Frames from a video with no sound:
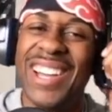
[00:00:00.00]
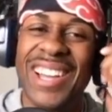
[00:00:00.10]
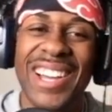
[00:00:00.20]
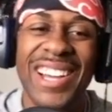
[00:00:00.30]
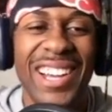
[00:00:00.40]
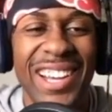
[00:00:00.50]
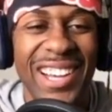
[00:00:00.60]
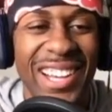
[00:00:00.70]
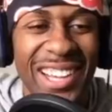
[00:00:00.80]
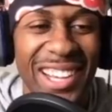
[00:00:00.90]

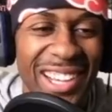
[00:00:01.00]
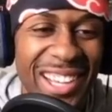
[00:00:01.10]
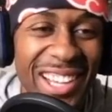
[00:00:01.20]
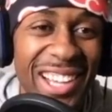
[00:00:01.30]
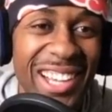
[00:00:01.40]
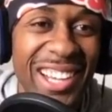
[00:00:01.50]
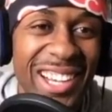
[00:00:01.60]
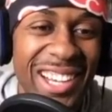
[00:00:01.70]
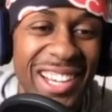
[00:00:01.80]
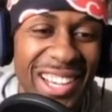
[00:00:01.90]

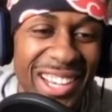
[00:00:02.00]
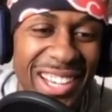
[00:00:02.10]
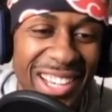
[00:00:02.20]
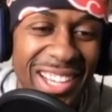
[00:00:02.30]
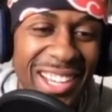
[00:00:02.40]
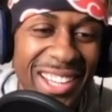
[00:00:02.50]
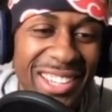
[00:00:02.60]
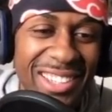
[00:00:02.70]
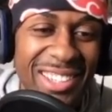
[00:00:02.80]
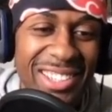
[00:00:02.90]
okay.
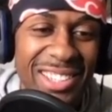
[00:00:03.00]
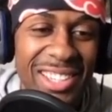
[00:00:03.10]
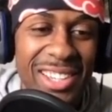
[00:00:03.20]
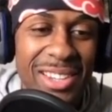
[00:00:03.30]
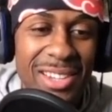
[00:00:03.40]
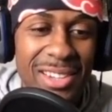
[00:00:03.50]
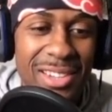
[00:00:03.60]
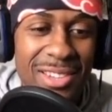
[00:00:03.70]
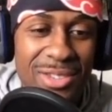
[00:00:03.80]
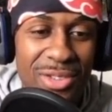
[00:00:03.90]
oh
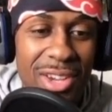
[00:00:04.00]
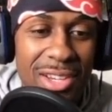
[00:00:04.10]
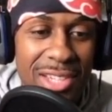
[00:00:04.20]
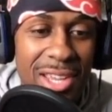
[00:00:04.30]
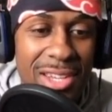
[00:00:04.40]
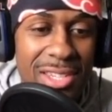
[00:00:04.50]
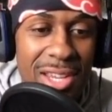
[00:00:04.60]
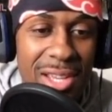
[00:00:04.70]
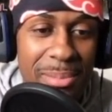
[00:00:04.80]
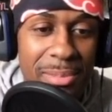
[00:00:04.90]
shit! Drug damn. test
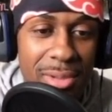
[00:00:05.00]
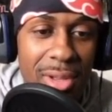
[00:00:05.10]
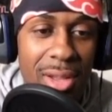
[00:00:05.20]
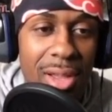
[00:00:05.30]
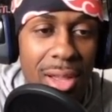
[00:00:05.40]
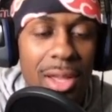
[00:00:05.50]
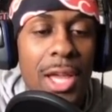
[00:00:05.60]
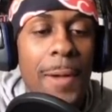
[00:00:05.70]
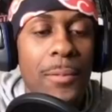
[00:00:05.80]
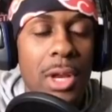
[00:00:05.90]
him.
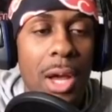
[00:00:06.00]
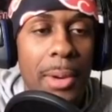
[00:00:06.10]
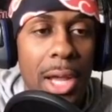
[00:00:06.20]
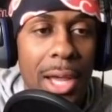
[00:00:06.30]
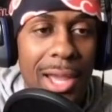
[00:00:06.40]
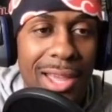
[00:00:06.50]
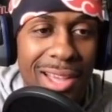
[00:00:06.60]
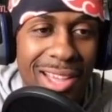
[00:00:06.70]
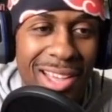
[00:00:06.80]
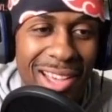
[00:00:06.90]
But no, I
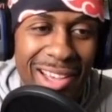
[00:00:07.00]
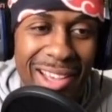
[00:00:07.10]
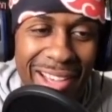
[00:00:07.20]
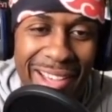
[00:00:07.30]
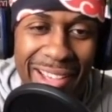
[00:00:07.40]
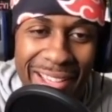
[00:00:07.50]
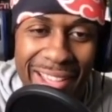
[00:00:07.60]
I, uh,